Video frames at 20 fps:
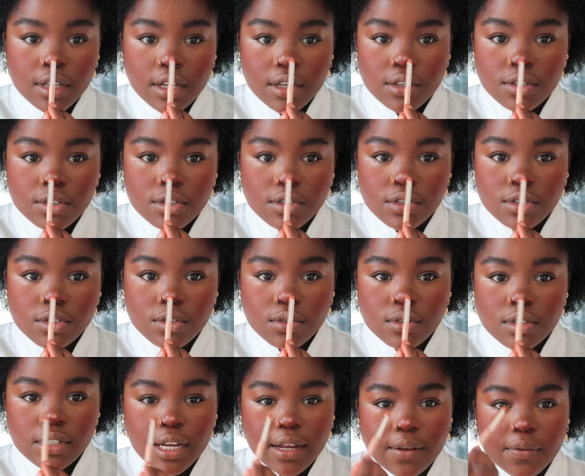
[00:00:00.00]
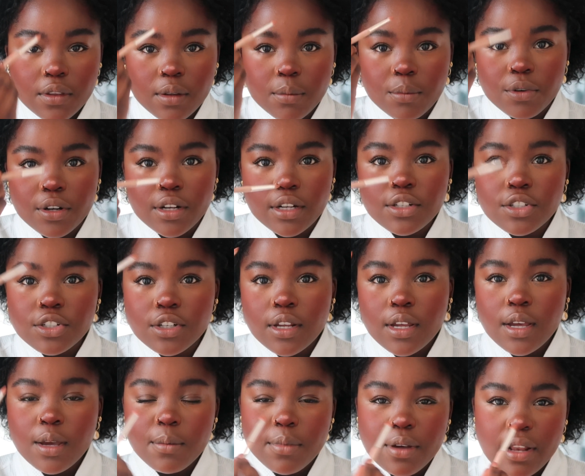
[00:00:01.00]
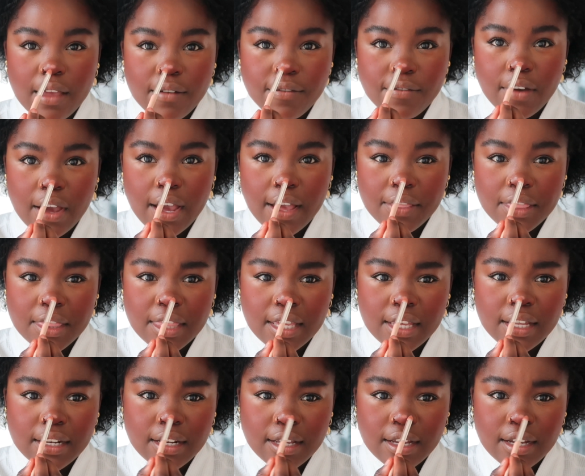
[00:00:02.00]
I used to do down the bridge, but I find that